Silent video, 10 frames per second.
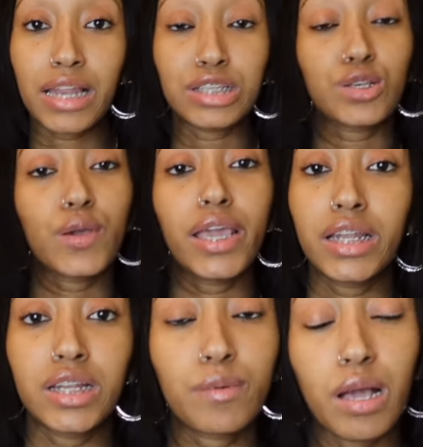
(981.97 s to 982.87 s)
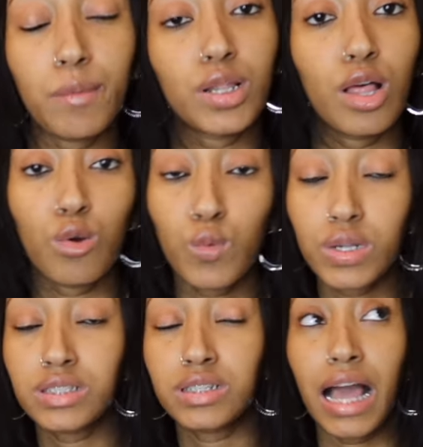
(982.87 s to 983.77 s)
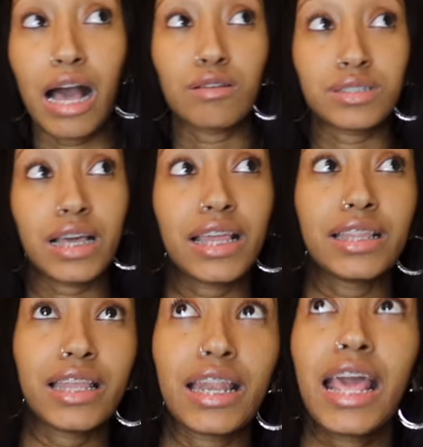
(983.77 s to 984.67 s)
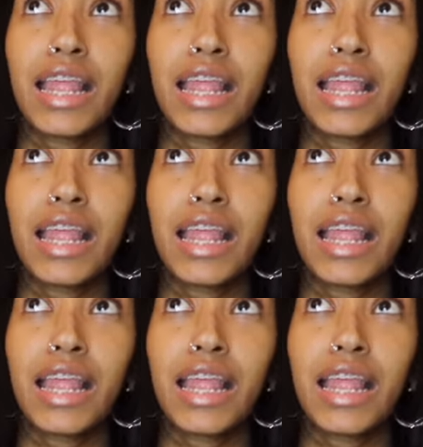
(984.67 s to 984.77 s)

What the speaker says: and so he ended up coming along with us in the house. And then